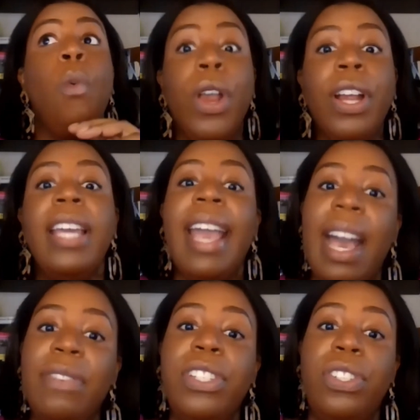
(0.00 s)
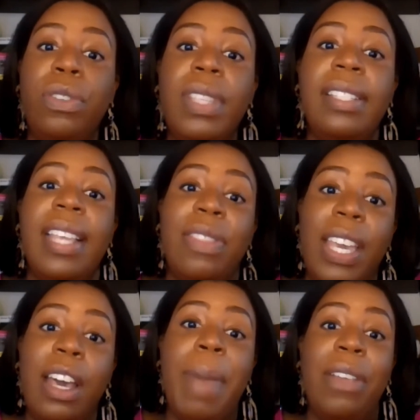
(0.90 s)
We're going to have to do this and
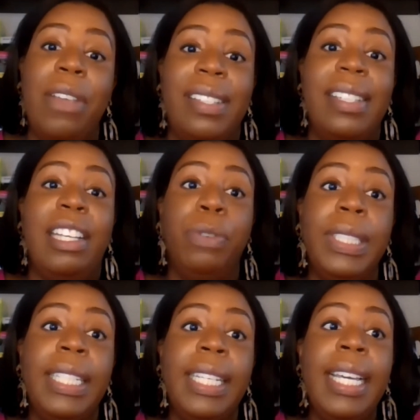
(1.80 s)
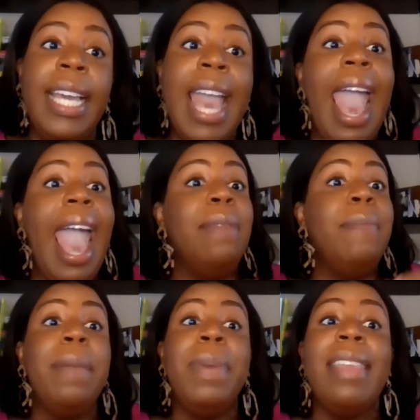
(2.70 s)
think about this differently. And
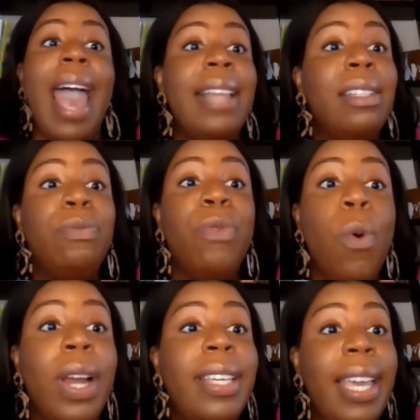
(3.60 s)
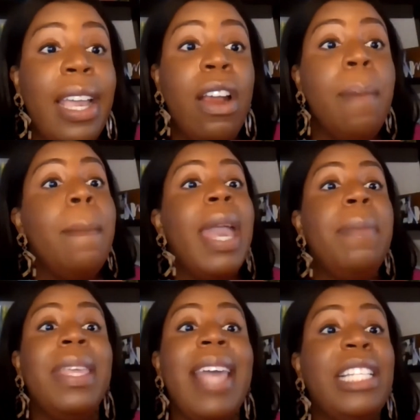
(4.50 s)
maybe that's for a year,
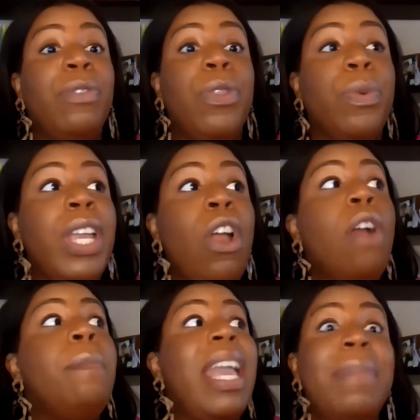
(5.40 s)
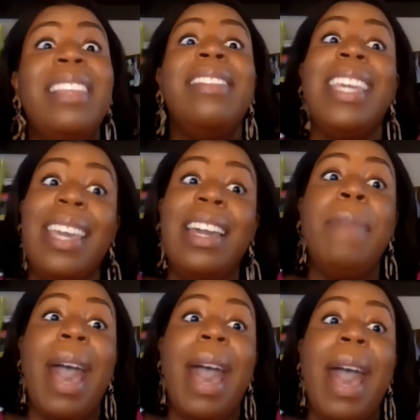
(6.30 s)
maybe that's for 3, or maybe thinking
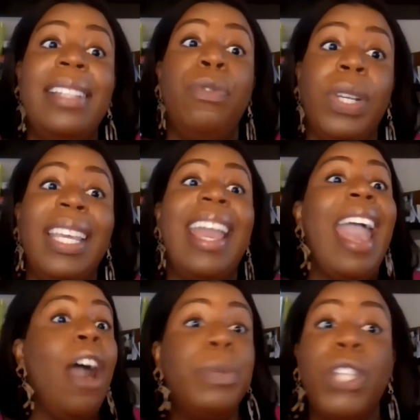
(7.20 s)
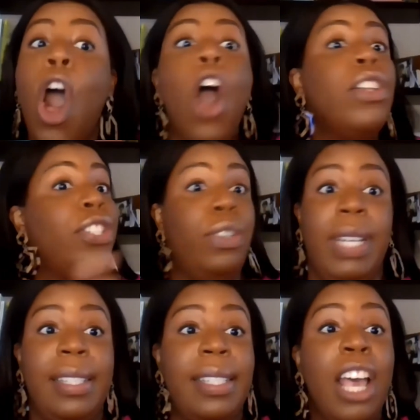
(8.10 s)
about it differently helps all
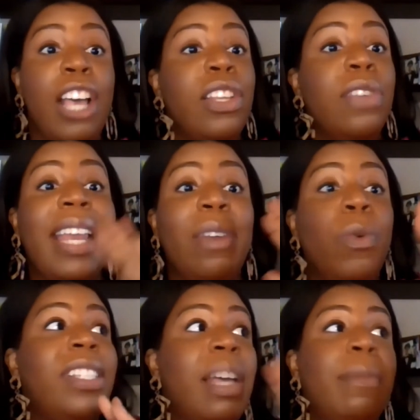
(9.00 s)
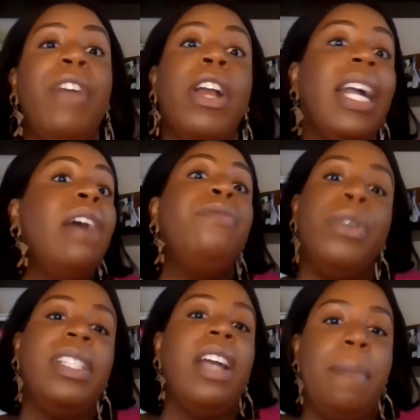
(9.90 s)
students so that when some of our
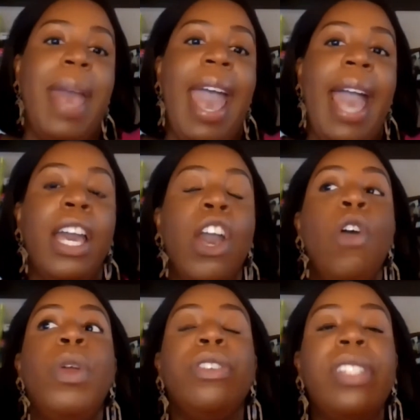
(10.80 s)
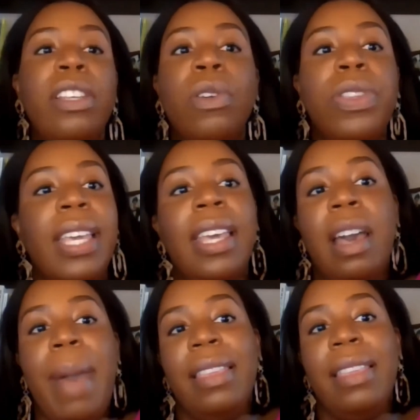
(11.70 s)
comforts come back, we're still
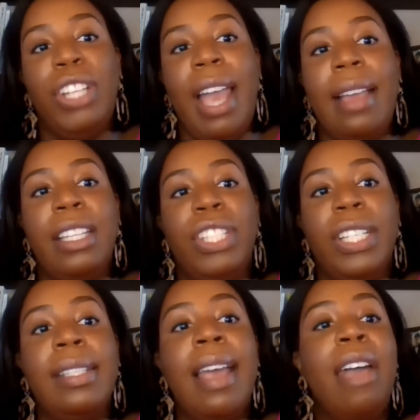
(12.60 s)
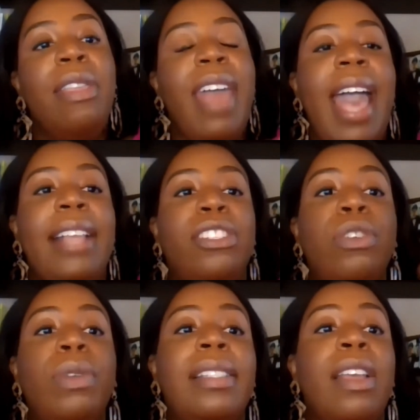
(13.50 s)
thinking about the challenges that
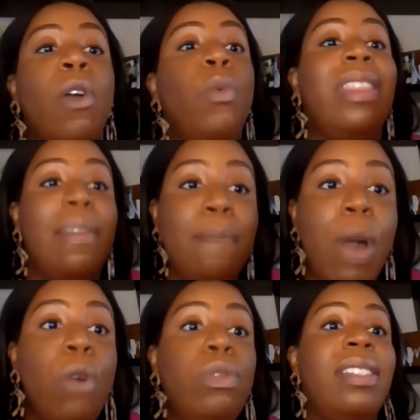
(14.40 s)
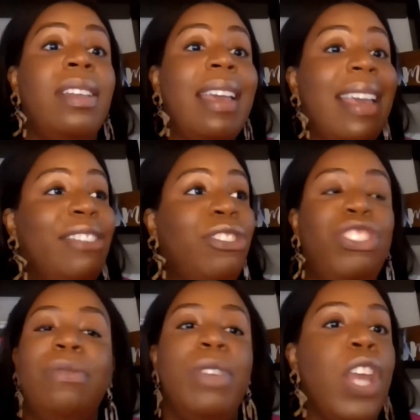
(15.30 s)
students with the most,
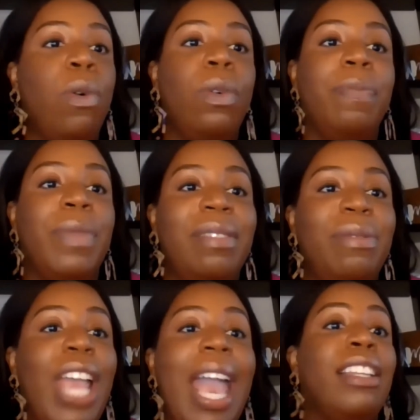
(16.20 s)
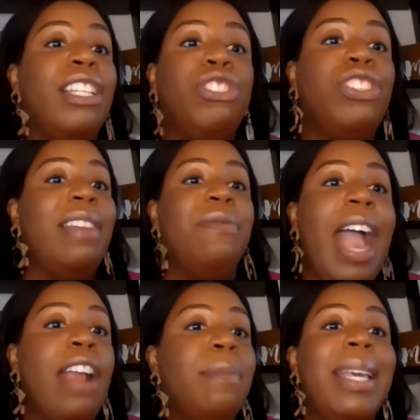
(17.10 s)
you know, challenged
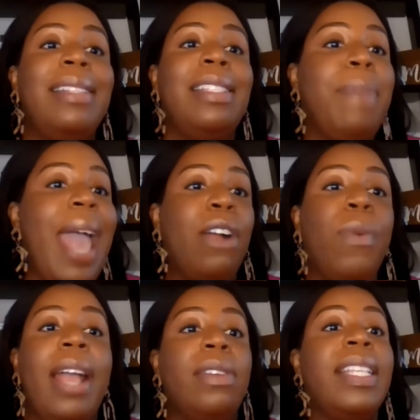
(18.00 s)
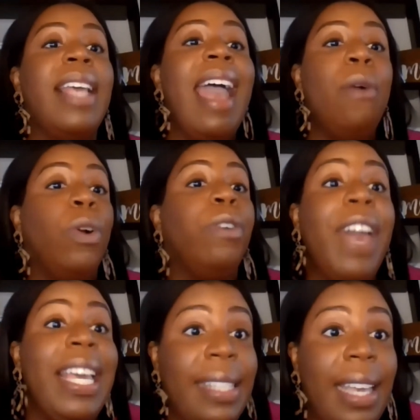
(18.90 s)
environments, backgrounds we're
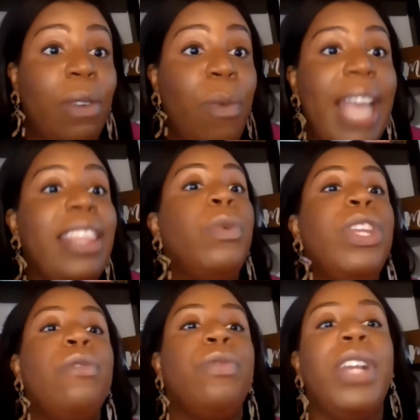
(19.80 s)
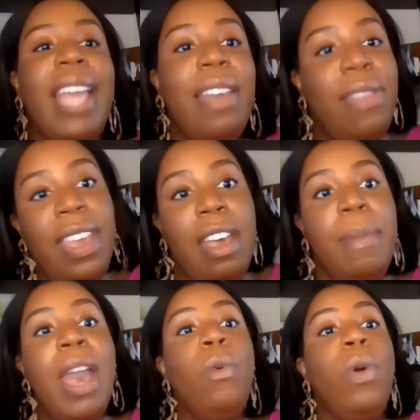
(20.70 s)
facing, right? That we don't forget
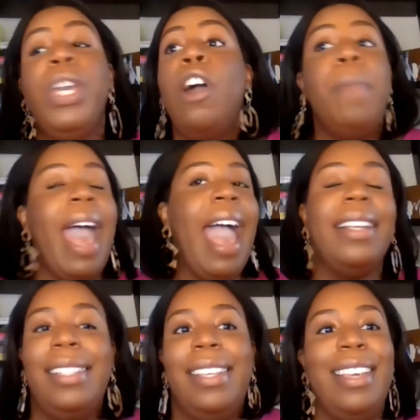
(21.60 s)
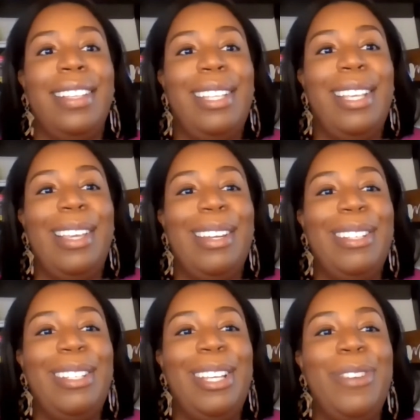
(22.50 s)
them when we go back to
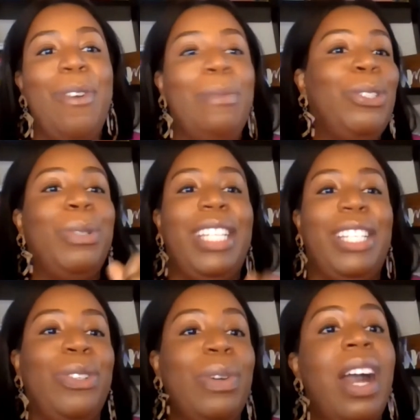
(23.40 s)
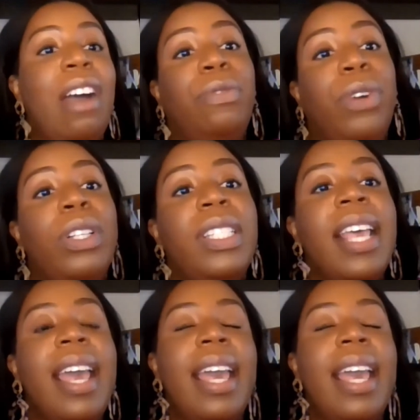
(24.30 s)
normal traditional comforts.